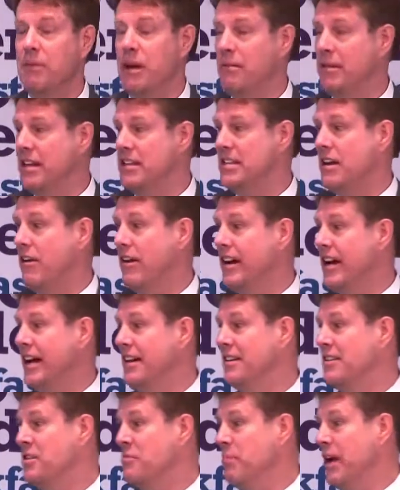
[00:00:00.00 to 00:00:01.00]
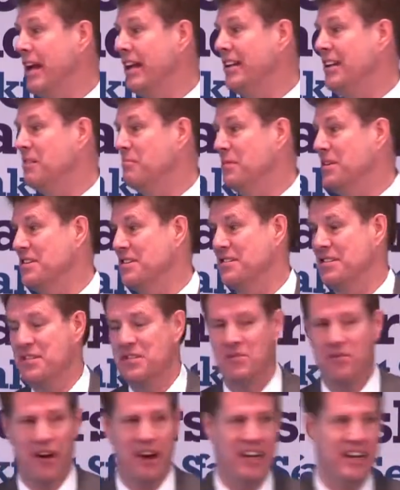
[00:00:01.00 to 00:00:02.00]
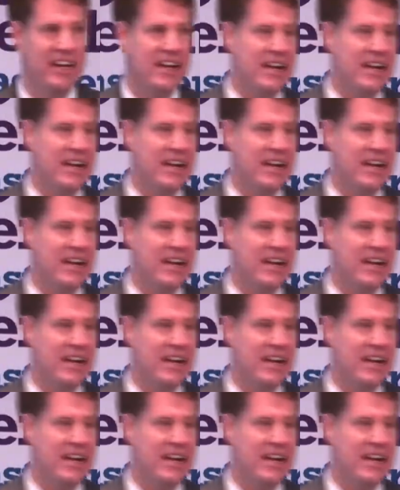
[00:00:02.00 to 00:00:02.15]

Maybe that's how I got into the banking business, right?